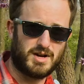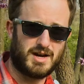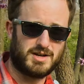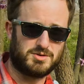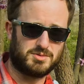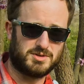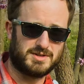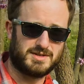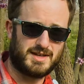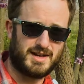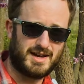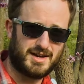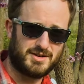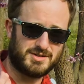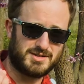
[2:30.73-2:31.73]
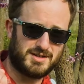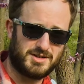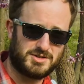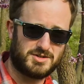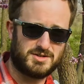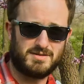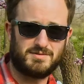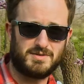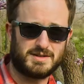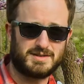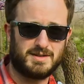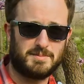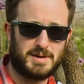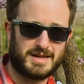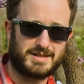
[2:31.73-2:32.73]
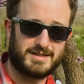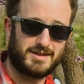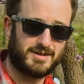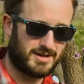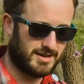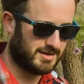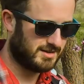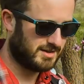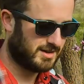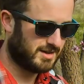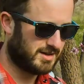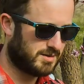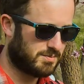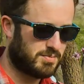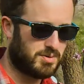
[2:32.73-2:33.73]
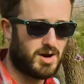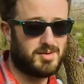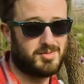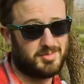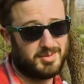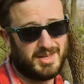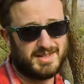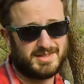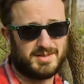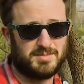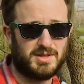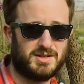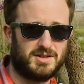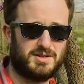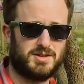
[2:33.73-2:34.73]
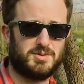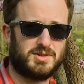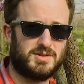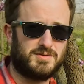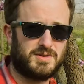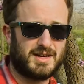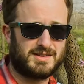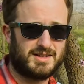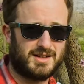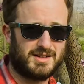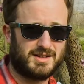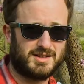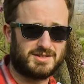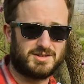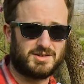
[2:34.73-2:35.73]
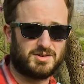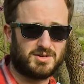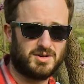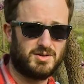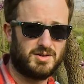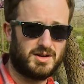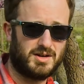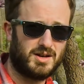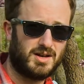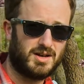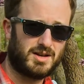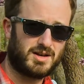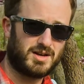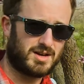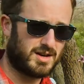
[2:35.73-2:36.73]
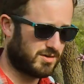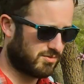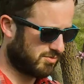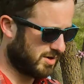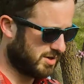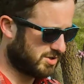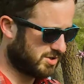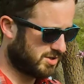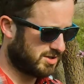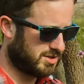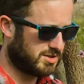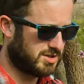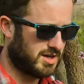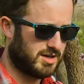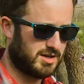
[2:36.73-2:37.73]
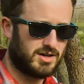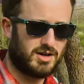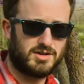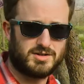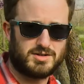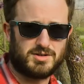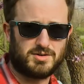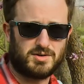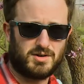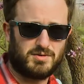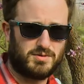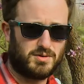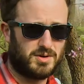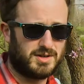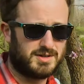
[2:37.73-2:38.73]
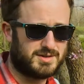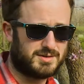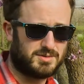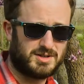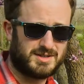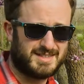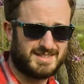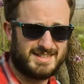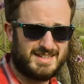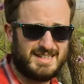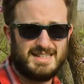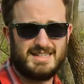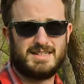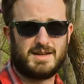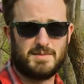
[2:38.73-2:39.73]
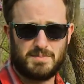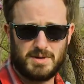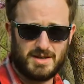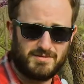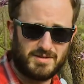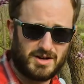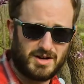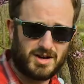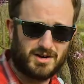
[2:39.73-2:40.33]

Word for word: nodules that house nitrogen-fixing bacteria. Probably has something to do with the fact that it likes to grow in kind of rich, shaded understory forests where it doesn't need to compete very